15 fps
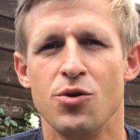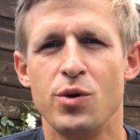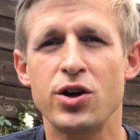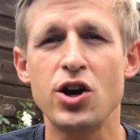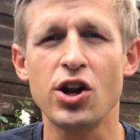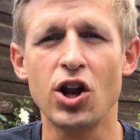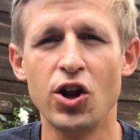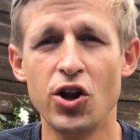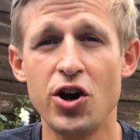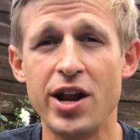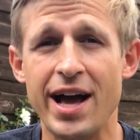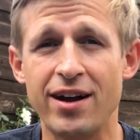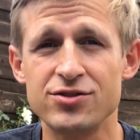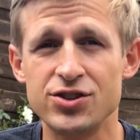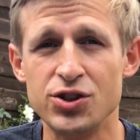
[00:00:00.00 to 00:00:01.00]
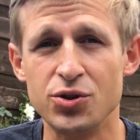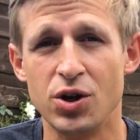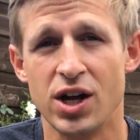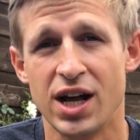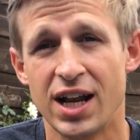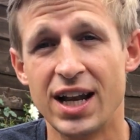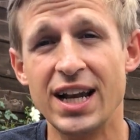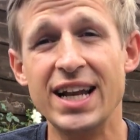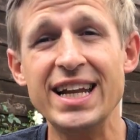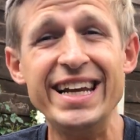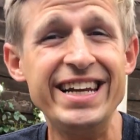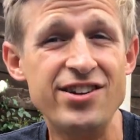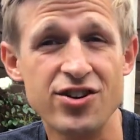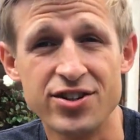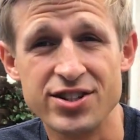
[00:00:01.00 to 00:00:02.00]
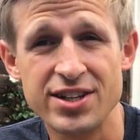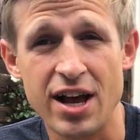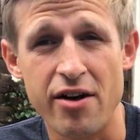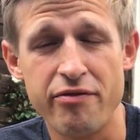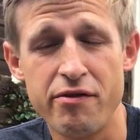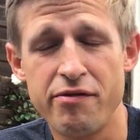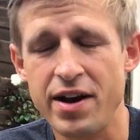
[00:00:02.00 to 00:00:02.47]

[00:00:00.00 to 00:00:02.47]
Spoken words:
we've got to learn how to lead yourself.